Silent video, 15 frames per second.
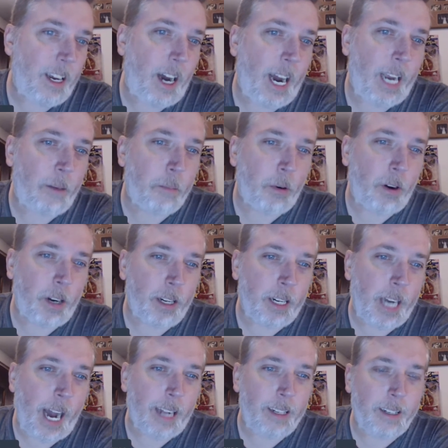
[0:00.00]
I had brought
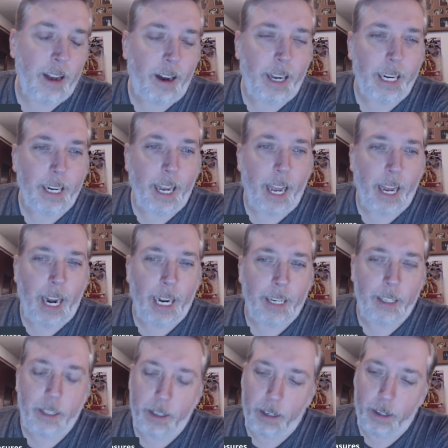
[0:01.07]
and got signed. And I
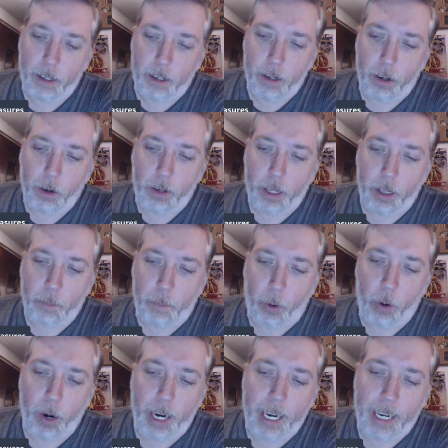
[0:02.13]
looked at the
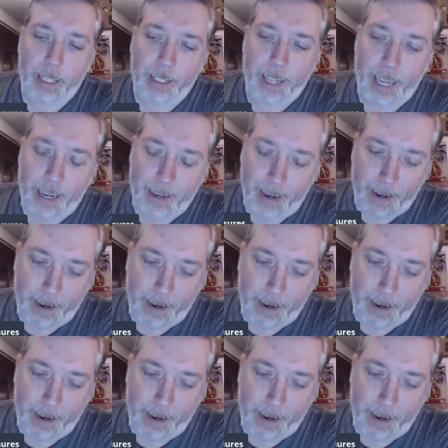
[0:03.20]
boy and I said,